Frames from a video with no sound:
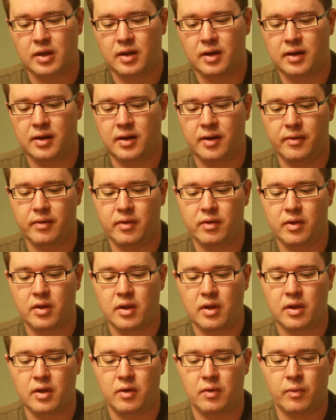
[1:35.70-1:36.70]
Um,
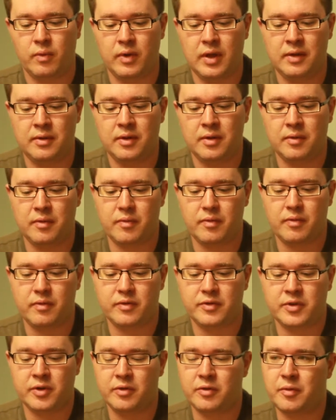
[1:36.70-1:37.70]
in the,
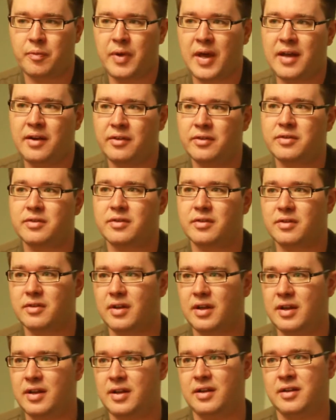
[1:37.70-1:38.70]
so the panels,
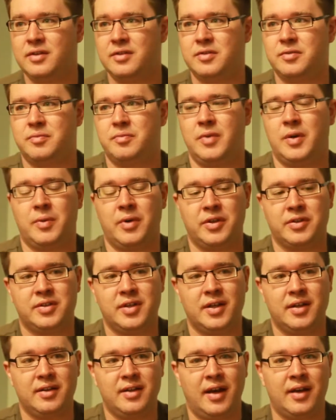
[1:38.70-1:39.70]
as Manuel
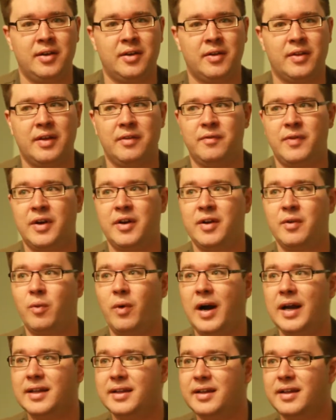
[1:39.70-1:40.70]
said, I know they vary
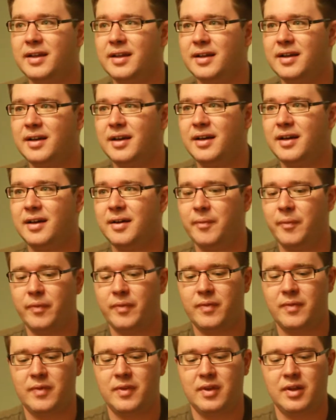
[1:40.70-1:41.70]
widely. Um,
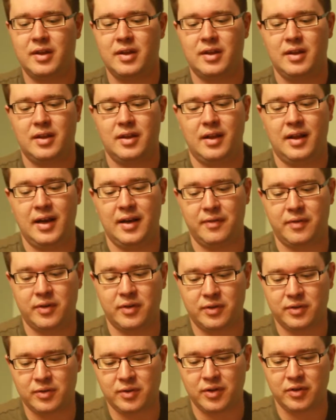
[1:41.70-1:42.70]
and I've
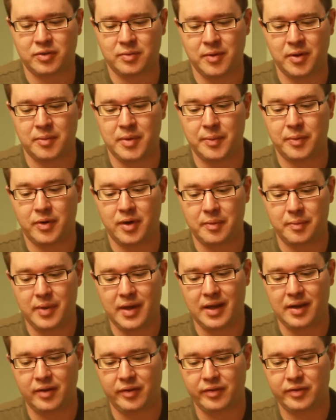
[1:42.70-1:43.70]
heard stories from other people on
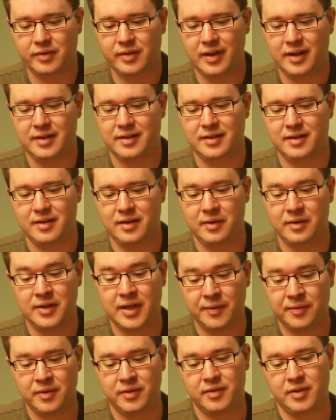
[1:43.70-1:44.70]
panels that are
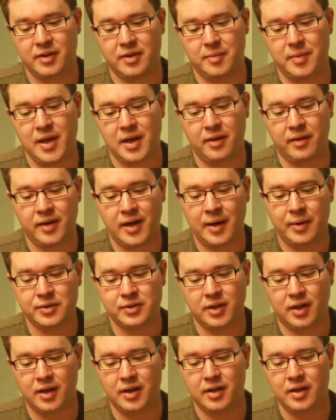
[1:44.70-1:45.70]
different than the panel that I was
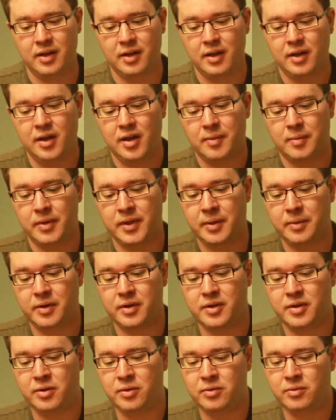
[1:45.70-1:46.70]
on. But there were
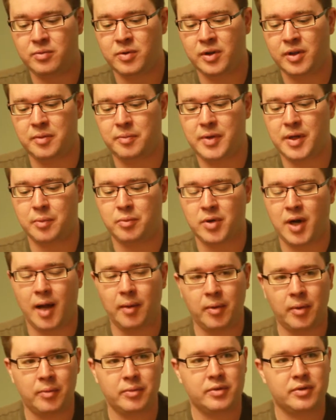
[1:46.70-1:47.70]
two really big
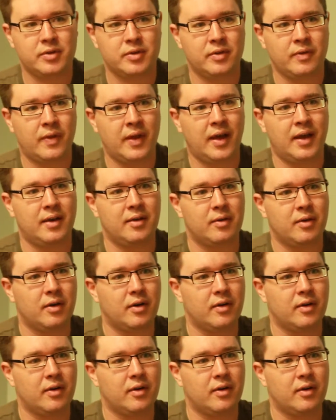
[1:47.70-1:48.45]
problems that